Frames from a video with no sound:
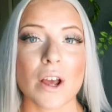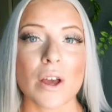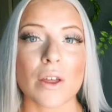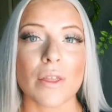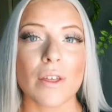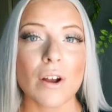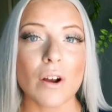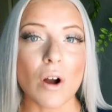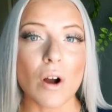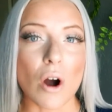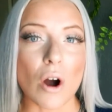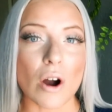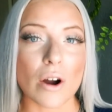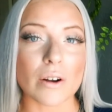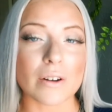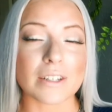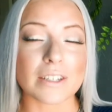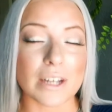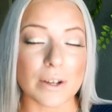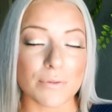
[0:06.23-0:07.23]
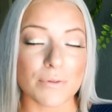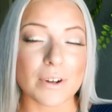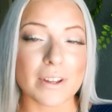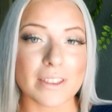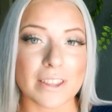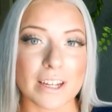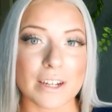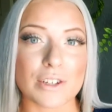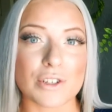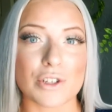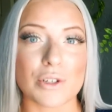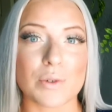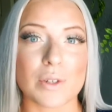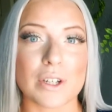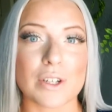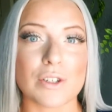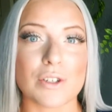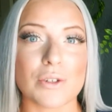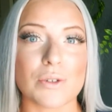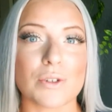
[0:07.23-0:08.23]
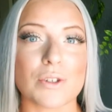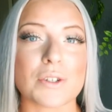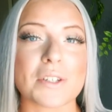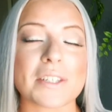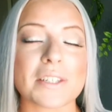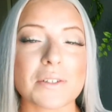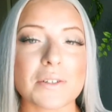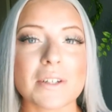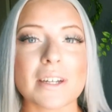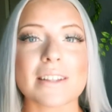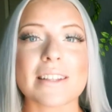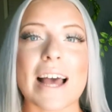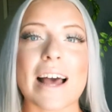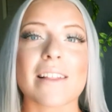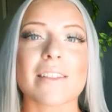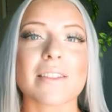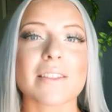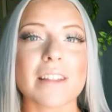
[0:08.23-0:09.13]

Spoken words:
there are different things you can do to still get that